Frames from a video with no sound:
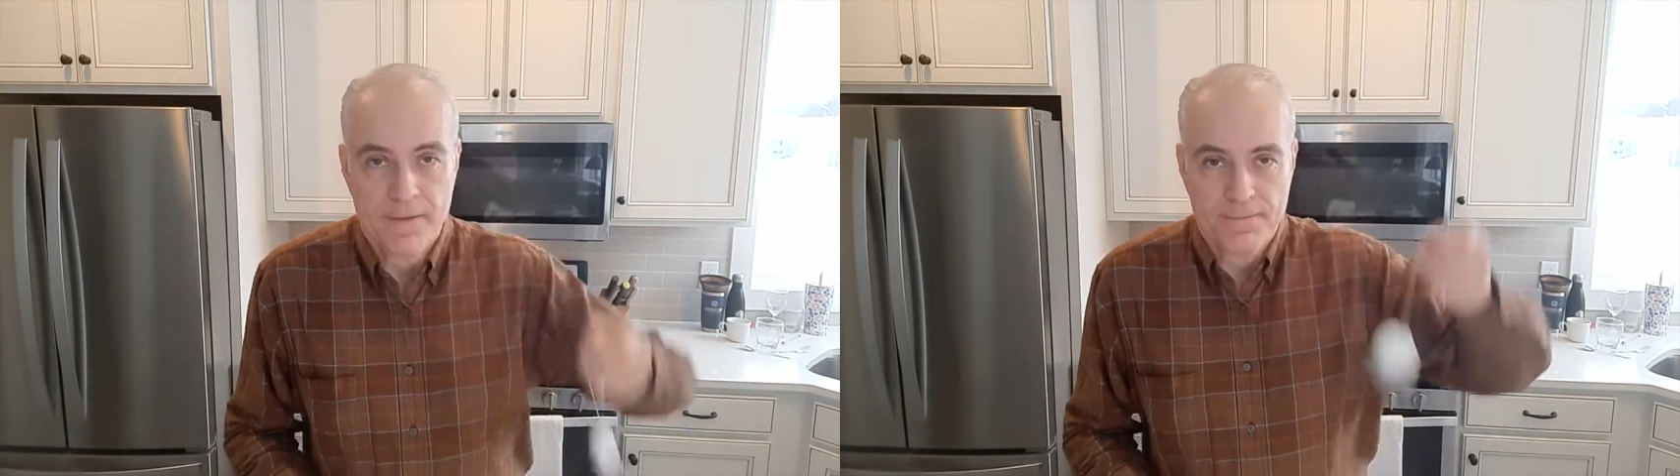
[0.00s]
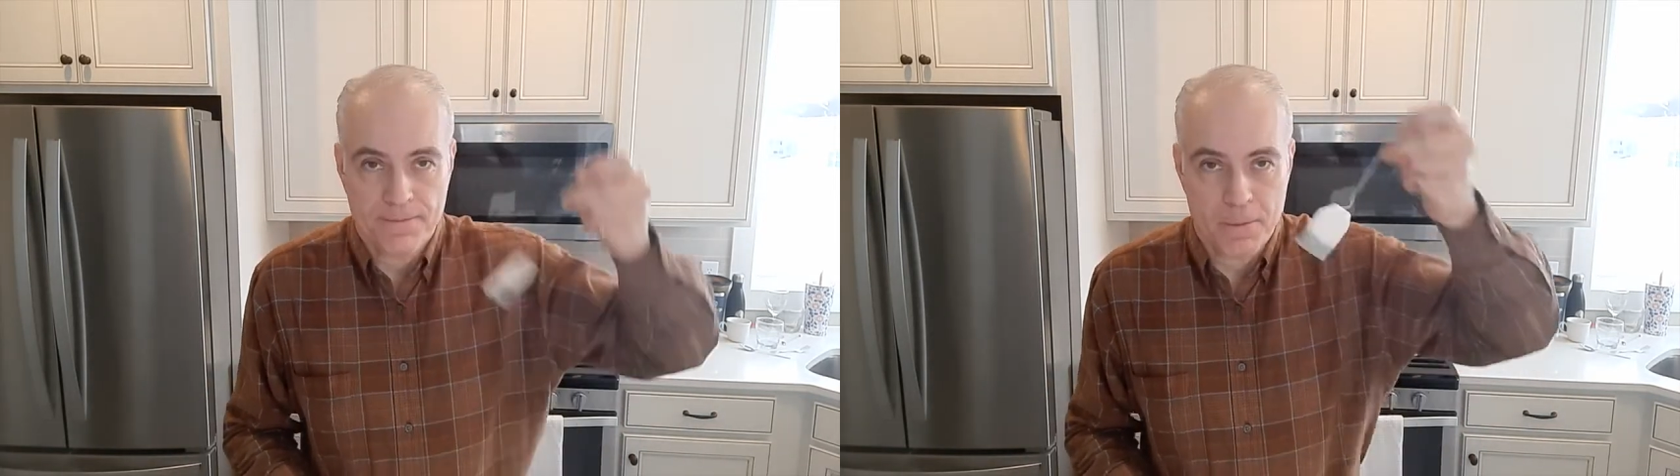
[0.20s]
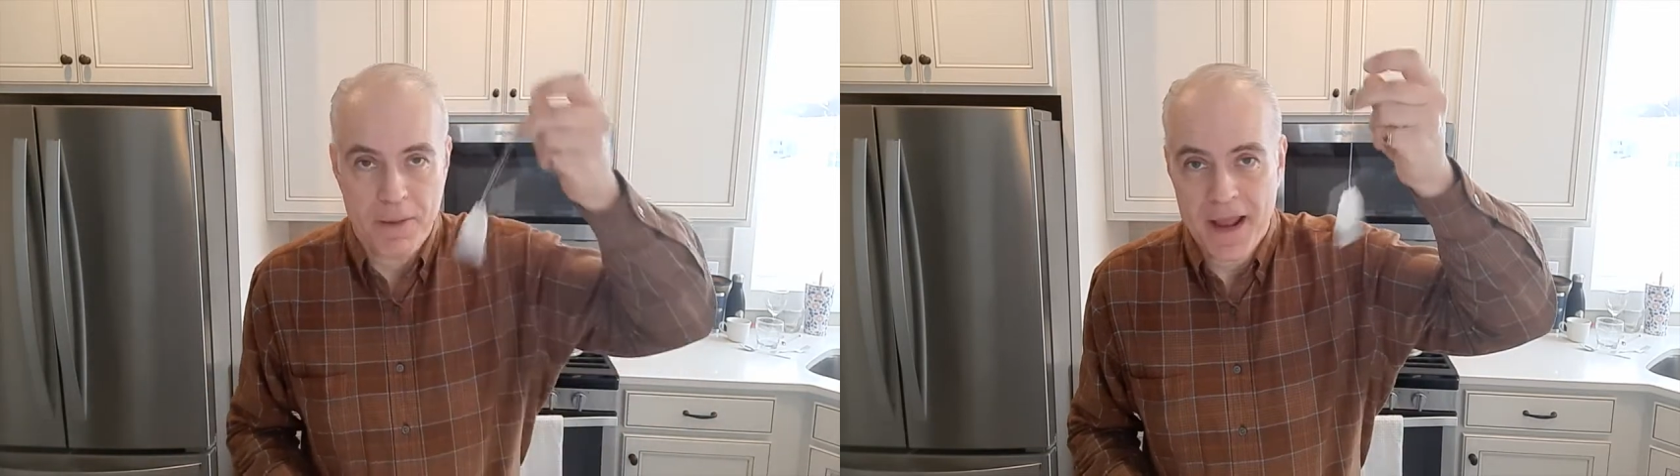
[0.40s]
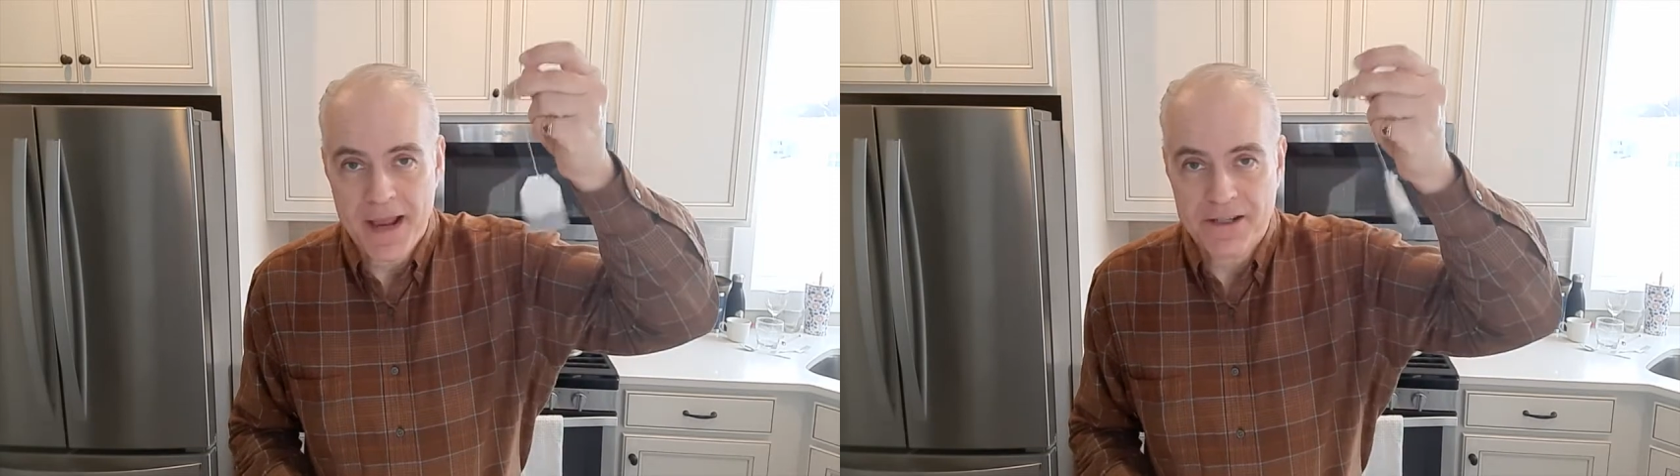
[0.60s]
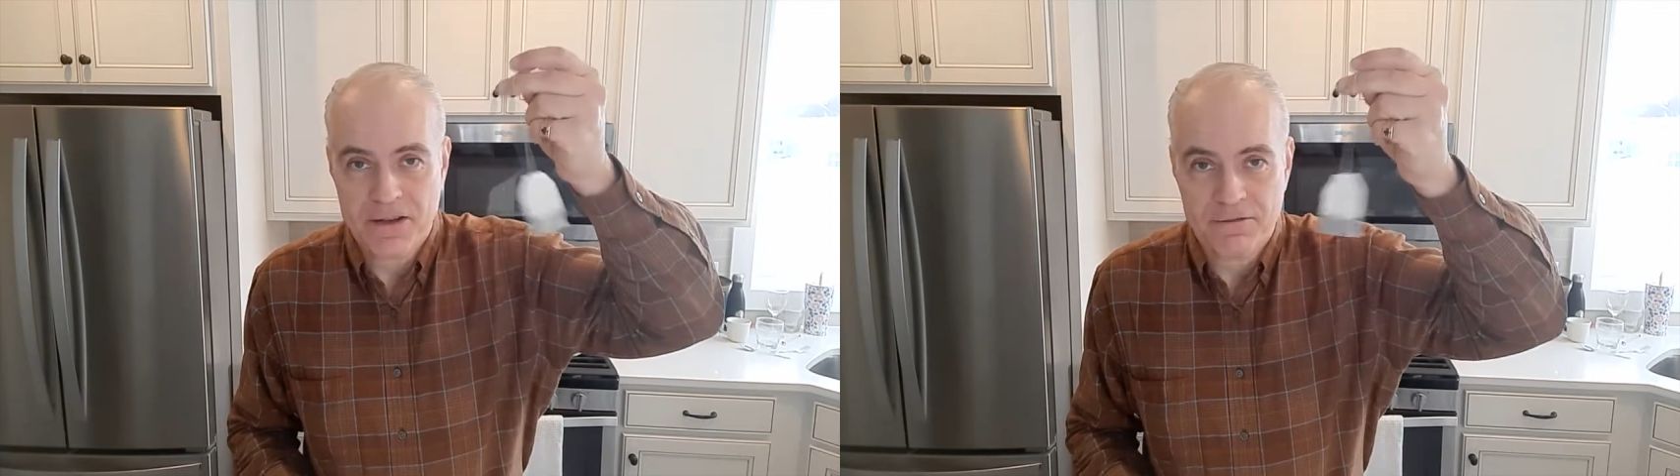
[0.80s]
the
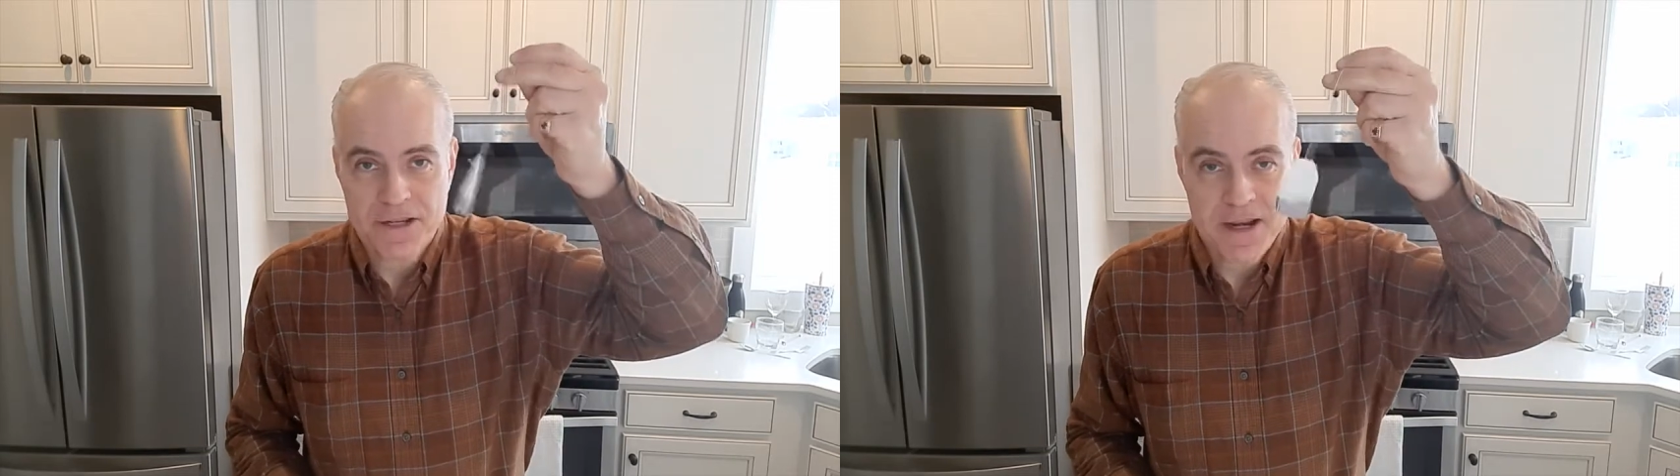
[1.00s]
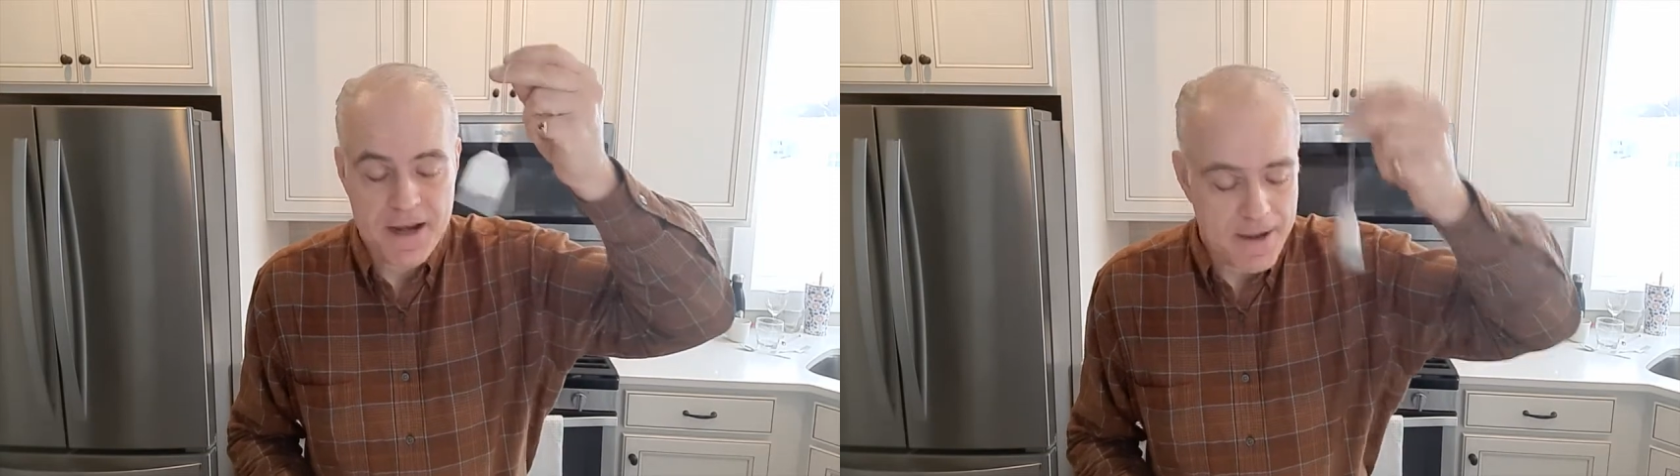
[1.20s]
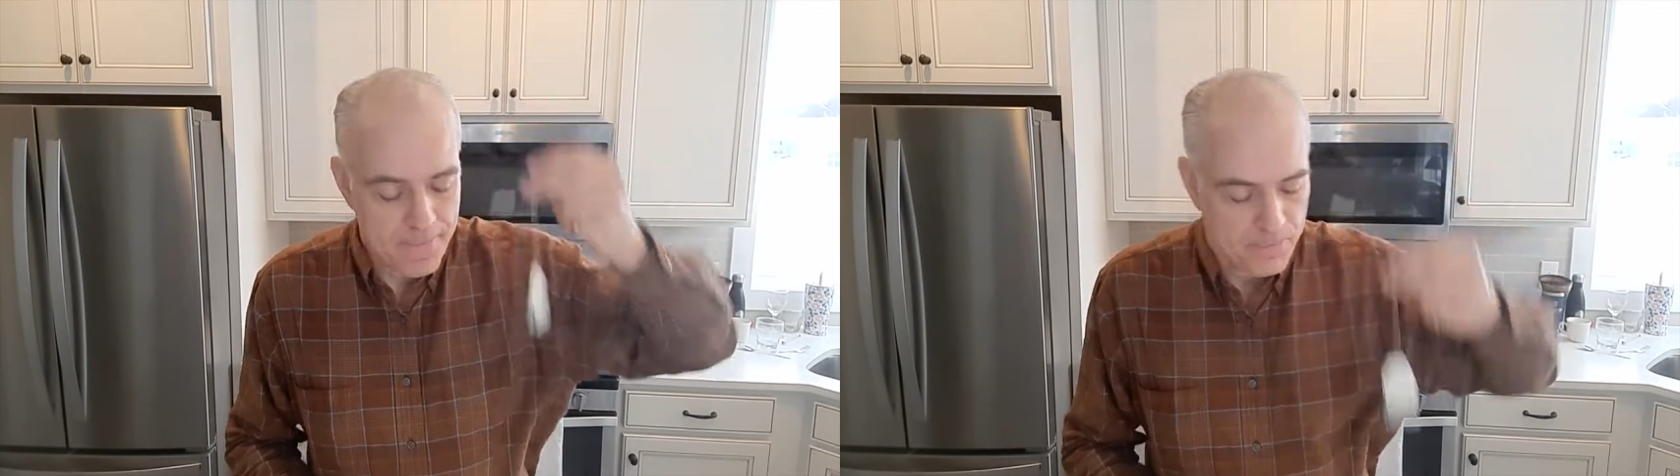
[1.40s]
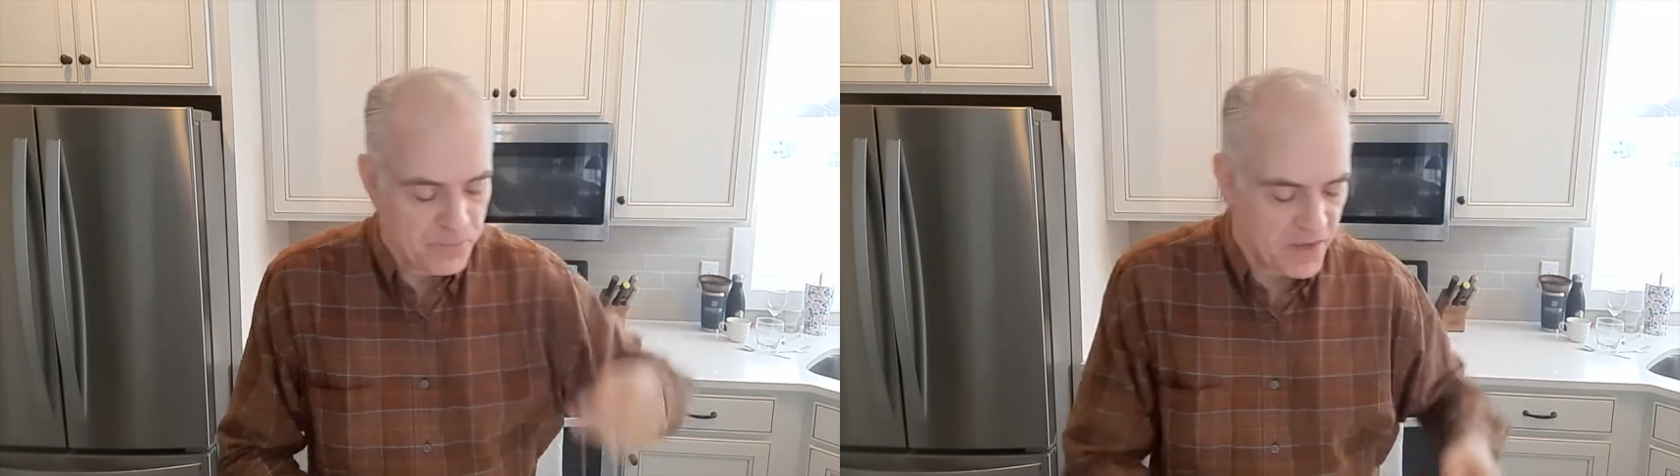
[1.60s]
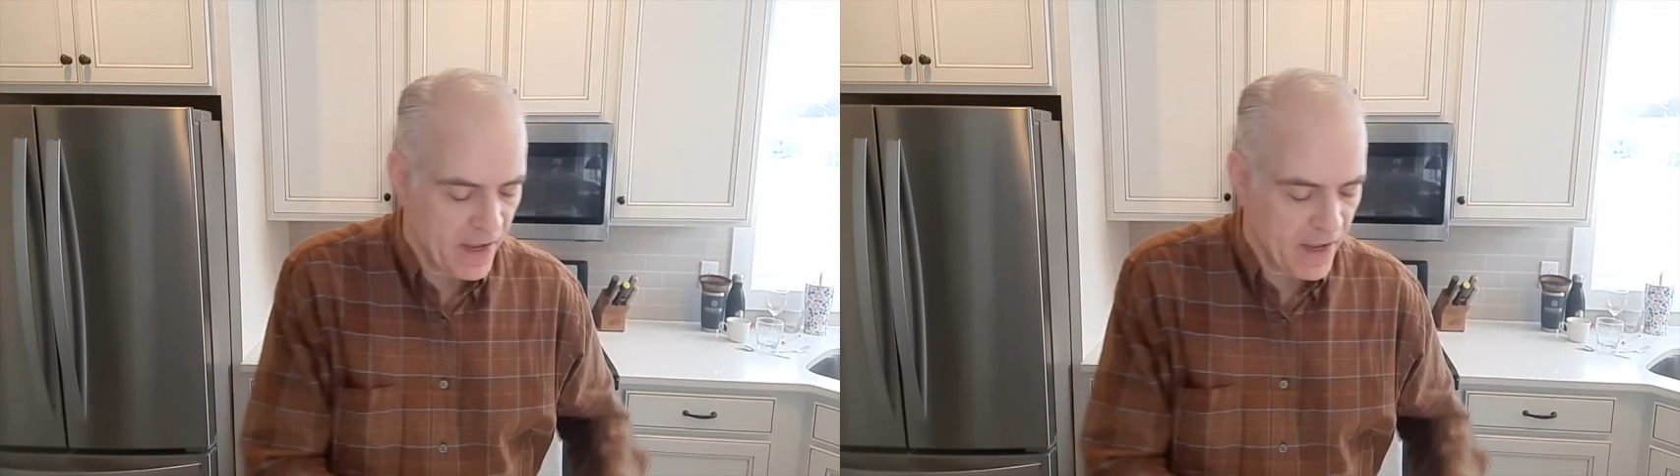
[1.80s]
bags of tea,